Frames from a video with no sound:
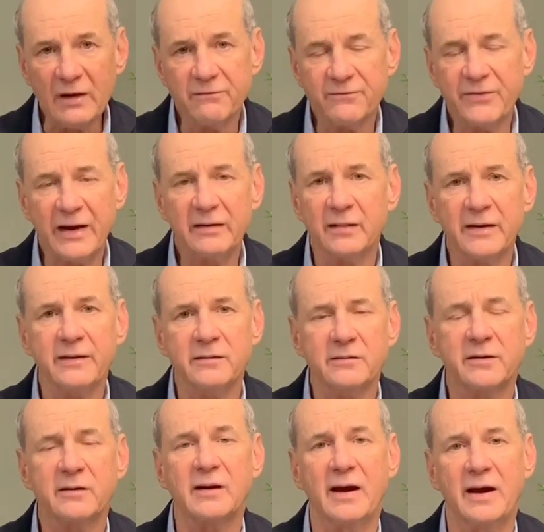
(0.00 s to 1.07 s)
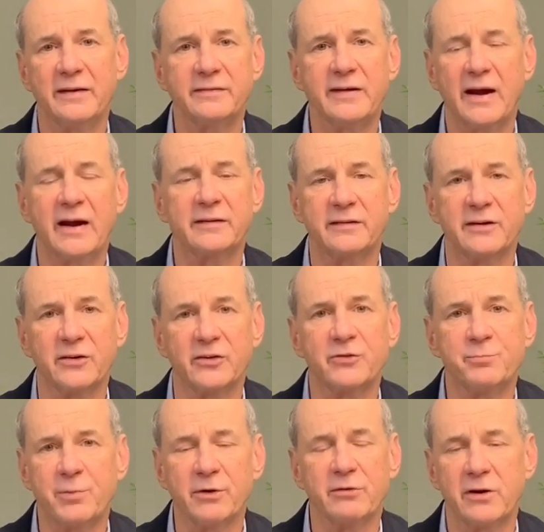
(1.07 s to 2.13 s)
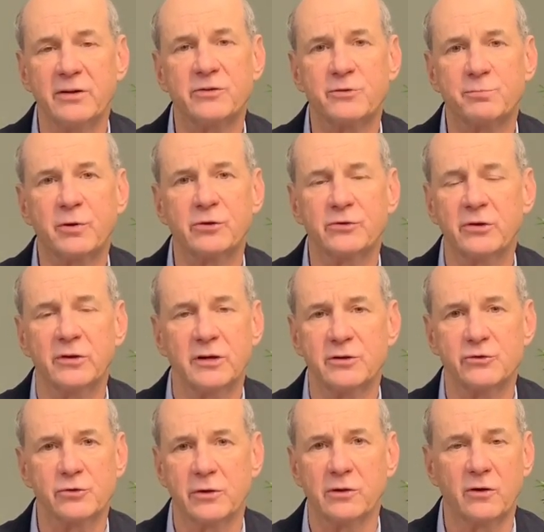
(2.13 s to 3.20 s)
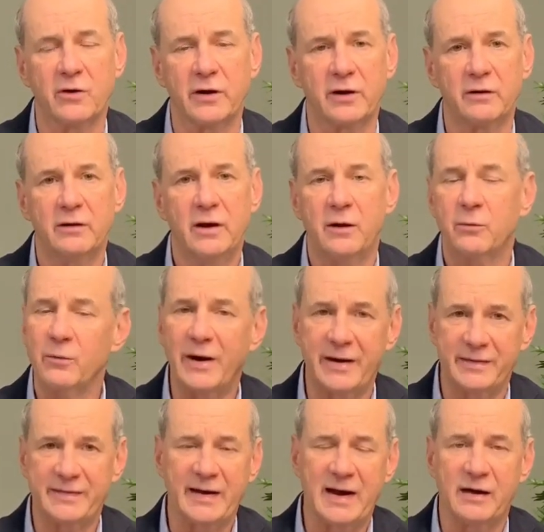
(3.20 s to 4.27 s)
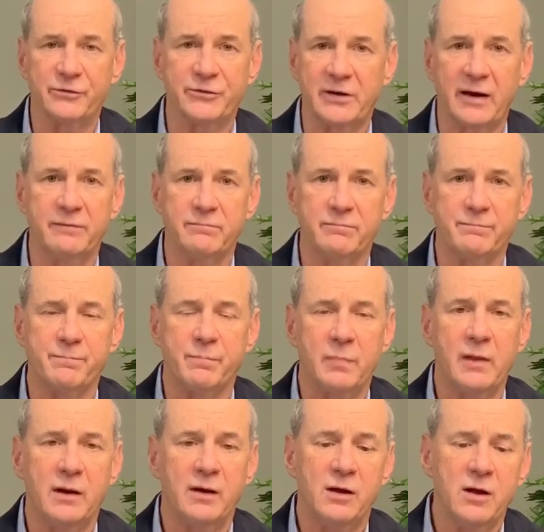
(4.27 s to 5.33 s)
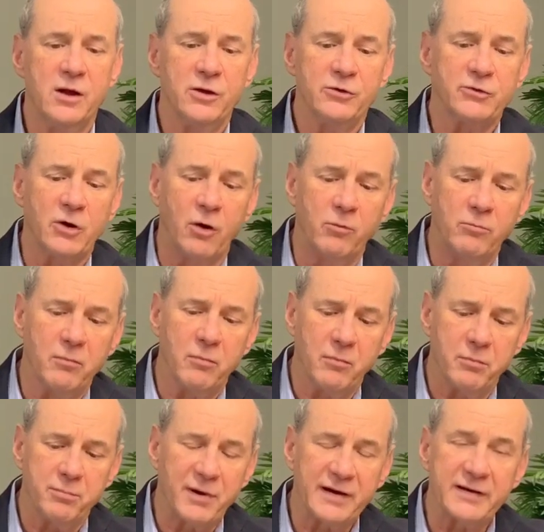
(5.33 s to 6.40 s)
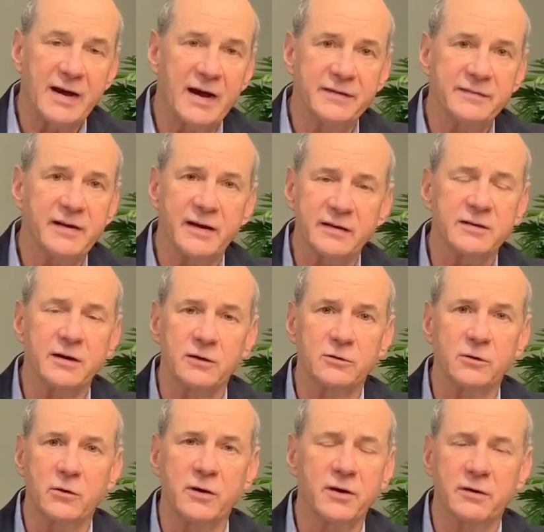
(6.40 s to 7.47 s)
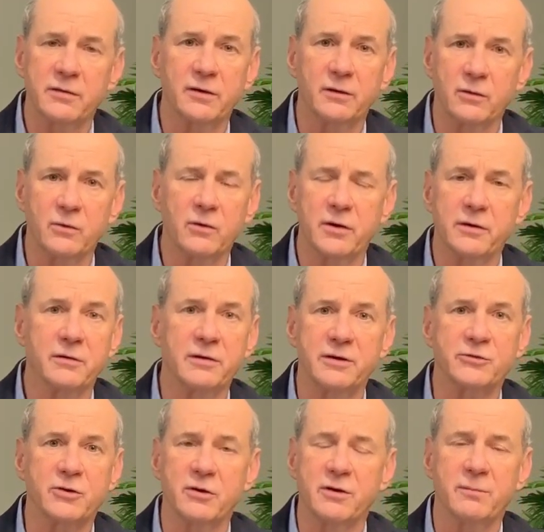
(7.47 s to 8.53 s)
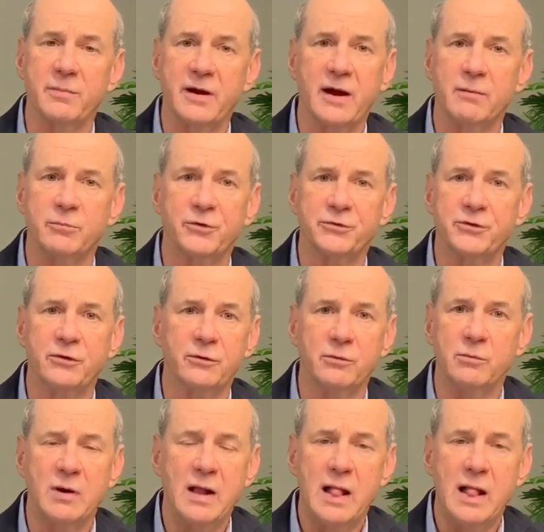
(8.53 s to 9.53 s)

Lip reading: failing to contact an experienced personal injury lawyer right at the outset. So by contacting a lawyer, the lawyer is going to be able to